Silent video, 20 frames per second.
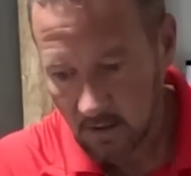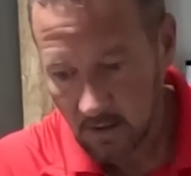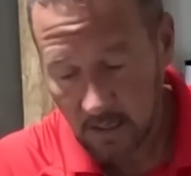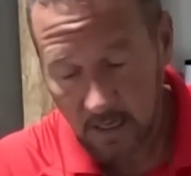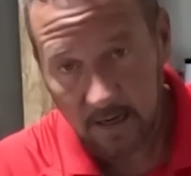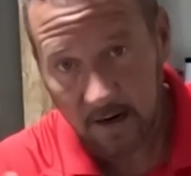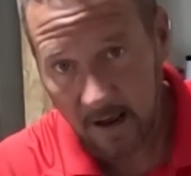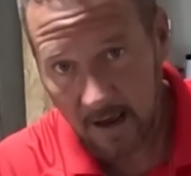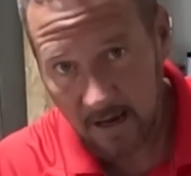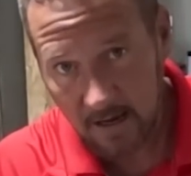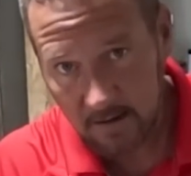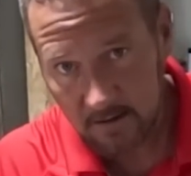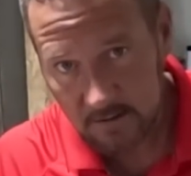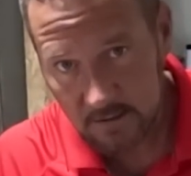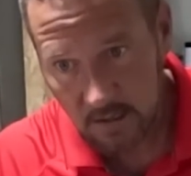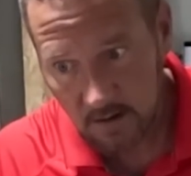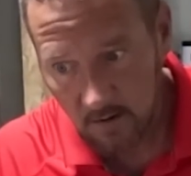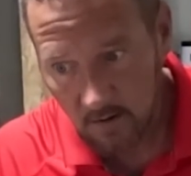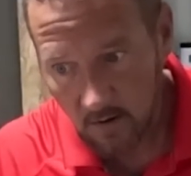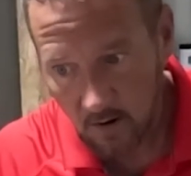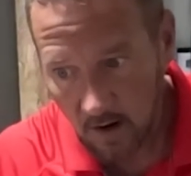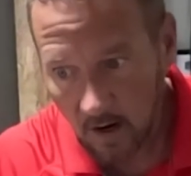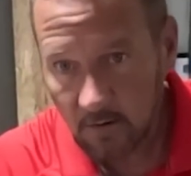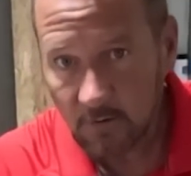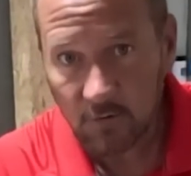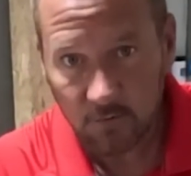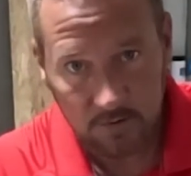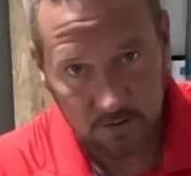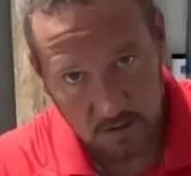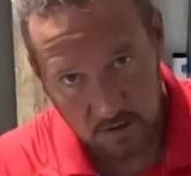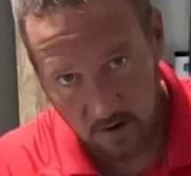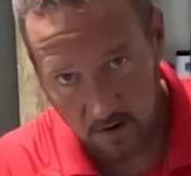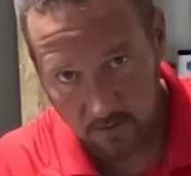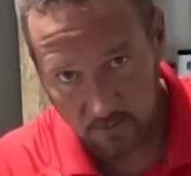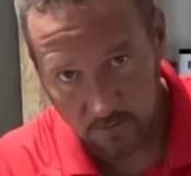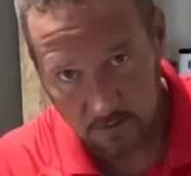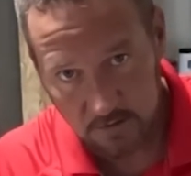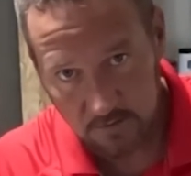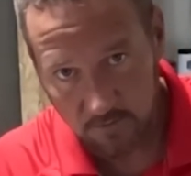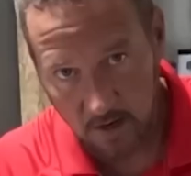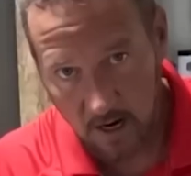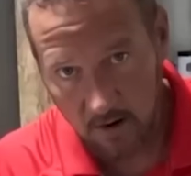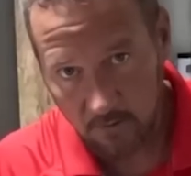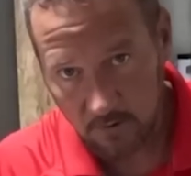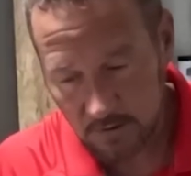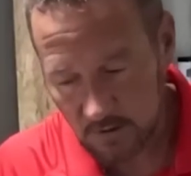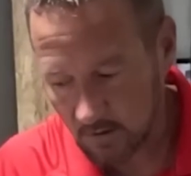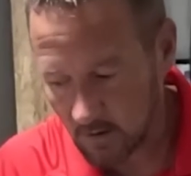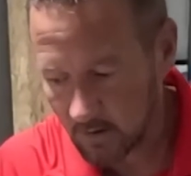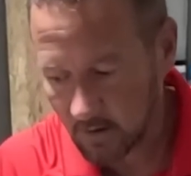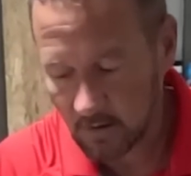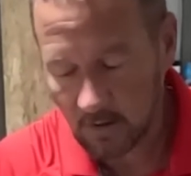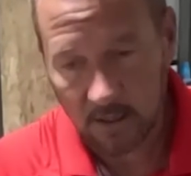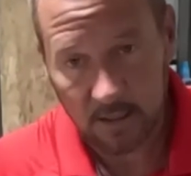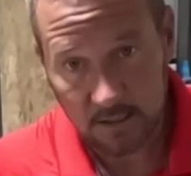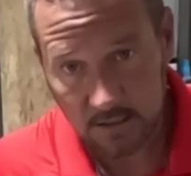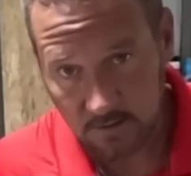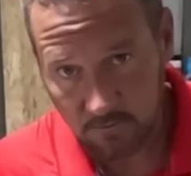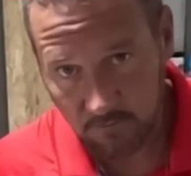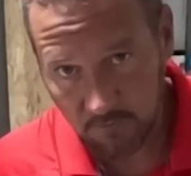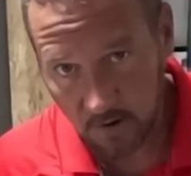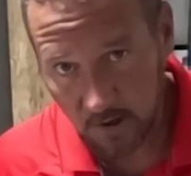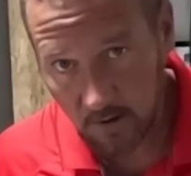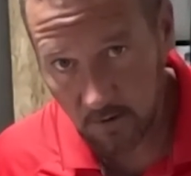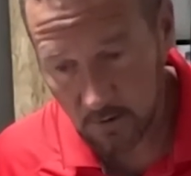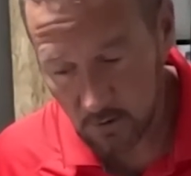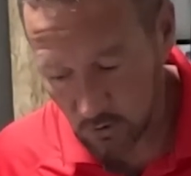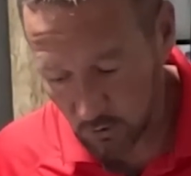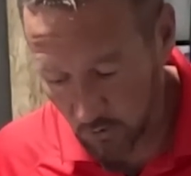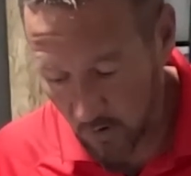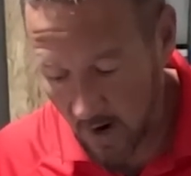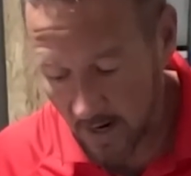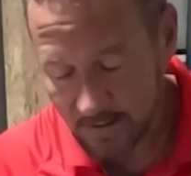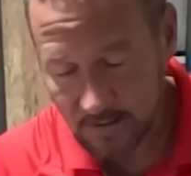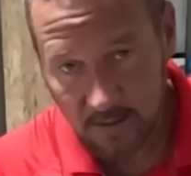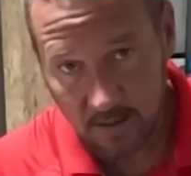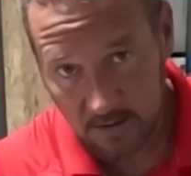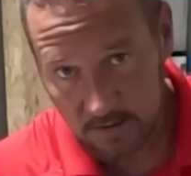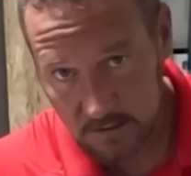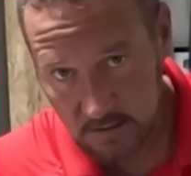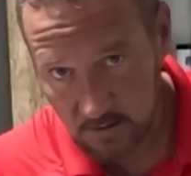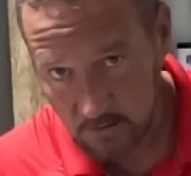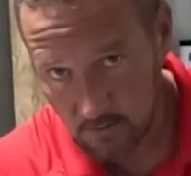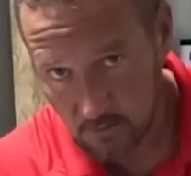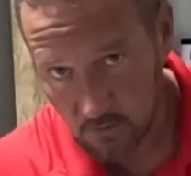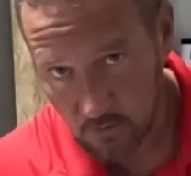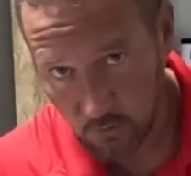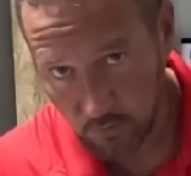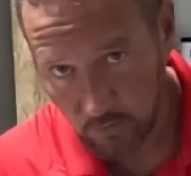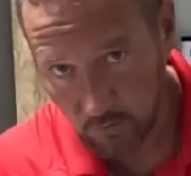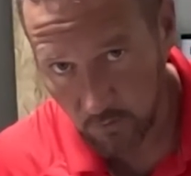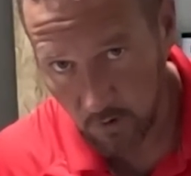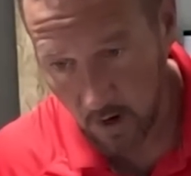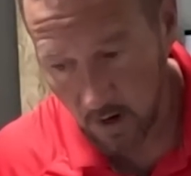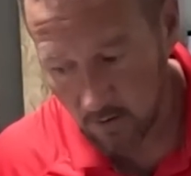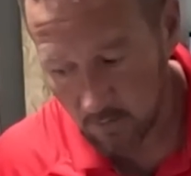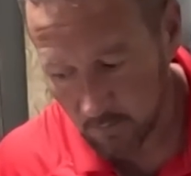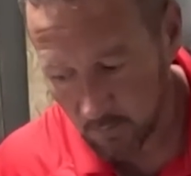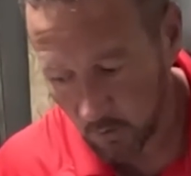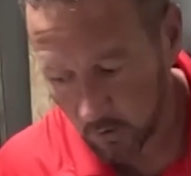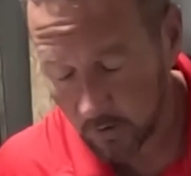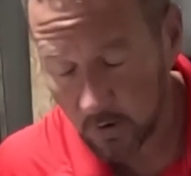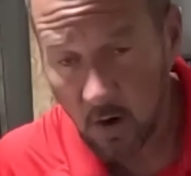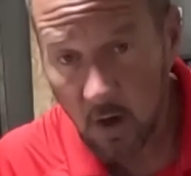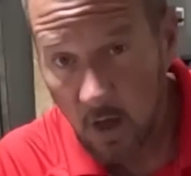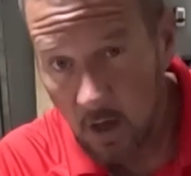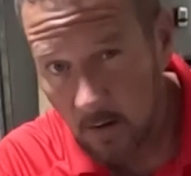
It has hundreds and hundreds of hours on it and is a very tried, tested, and true outboard.